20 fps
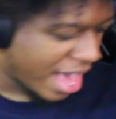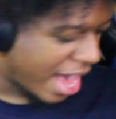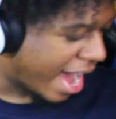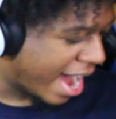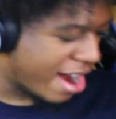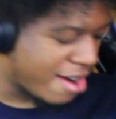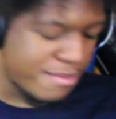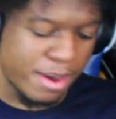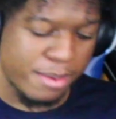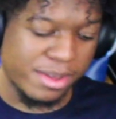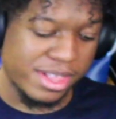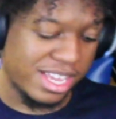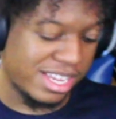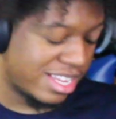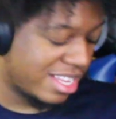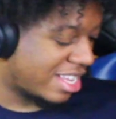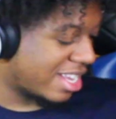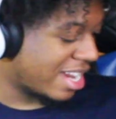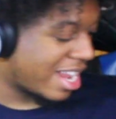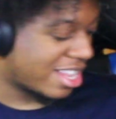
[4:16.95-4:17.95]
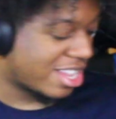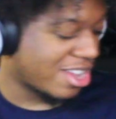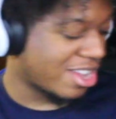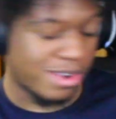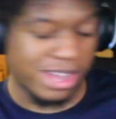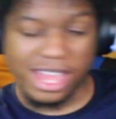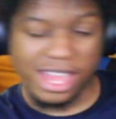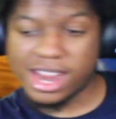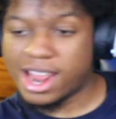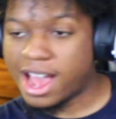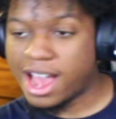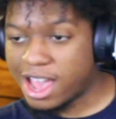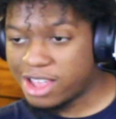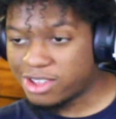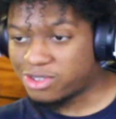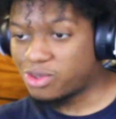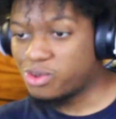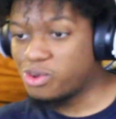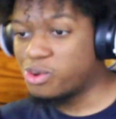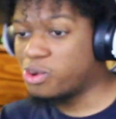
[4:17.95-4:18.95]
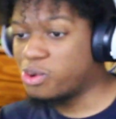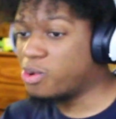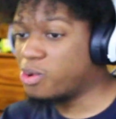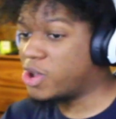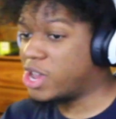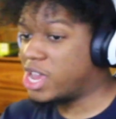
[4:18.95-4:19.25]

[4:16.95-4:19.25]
I remember listening to that song in high school,